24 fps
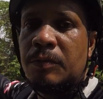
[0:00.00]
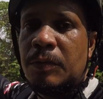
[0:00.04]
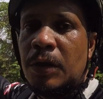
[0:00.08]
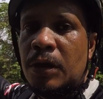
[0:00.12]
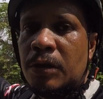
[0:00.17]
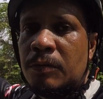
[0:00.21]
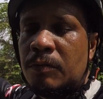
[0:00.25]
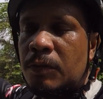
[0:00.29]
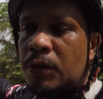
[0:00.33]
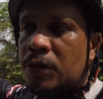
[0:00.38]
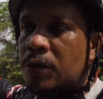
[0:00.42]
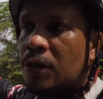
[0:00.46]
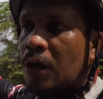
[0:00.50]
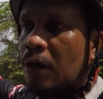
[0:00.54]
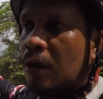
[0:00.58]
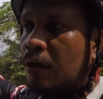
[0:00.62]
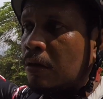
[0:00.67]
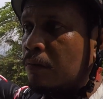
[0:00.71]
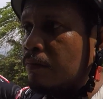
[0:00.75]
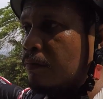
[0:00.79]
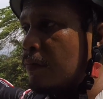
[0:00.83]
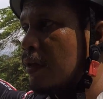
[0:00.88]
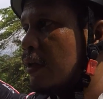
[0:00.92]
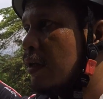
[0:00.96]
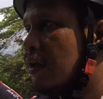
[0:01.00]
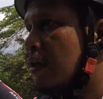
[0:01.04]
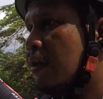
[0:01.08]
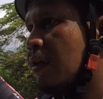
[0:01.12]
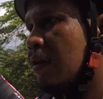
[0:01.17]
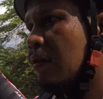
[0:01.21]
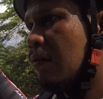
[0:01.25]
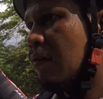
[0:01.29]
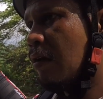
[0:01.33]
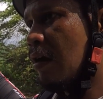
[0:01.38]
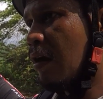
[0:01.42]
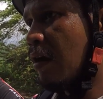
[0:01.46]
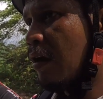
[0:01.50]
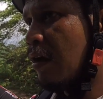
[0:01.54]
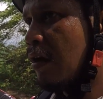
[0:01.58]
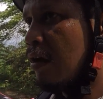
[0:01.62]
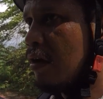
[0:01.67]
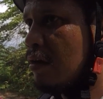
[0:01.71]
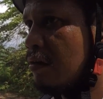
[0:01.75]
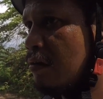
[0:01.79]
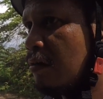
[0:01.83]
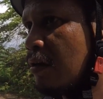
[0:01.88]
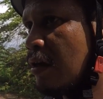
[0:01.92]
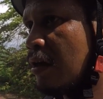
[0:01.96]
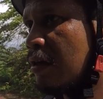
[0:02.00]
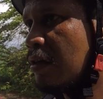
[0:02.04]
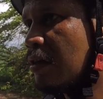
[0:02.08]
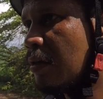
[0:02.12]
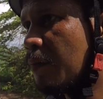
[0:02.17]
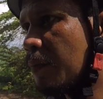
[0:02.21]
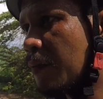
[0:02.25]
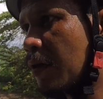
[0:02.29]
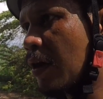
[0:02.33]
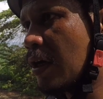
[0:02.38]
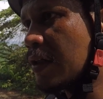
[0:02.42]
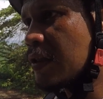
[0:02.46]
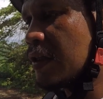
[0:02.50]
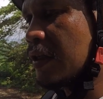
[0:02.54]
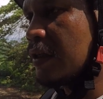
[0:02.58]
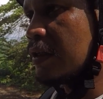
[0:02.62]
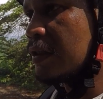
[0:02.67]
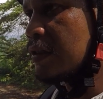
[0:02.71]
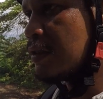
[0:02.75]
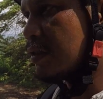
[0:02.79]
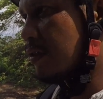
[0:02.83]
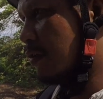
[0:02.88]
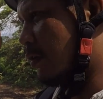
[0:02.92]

Mount Bijiang. And in the process